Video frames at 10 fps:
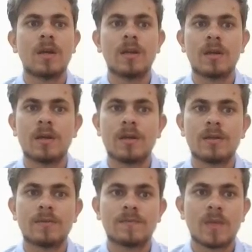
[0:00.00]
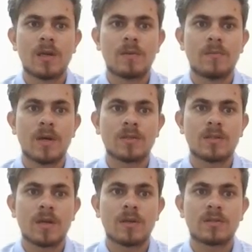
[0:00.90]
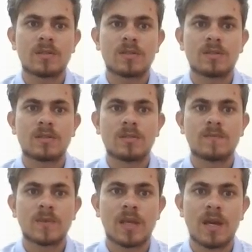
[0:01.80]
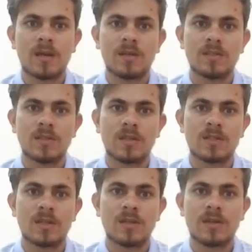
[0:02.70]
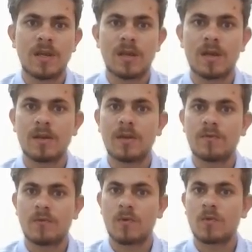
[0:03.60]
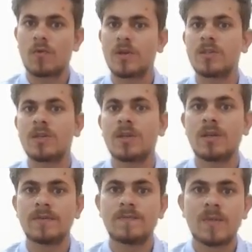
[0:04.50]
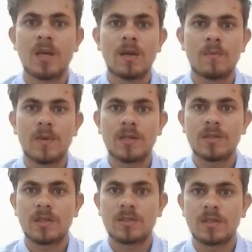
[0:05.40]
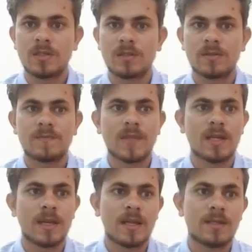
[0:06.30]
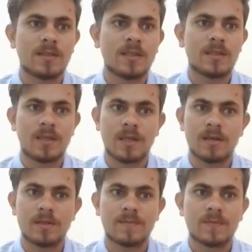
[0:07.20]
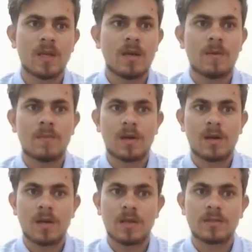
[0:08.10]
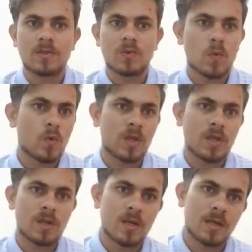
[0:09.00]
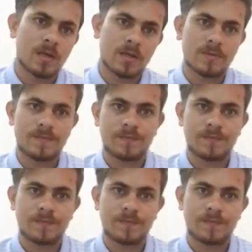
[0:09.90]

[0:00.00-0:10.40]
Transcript: in Ayer, Massachusetts, Kenny is initially taken in for questioning by Sergeant Nancy Taylor but released two years later.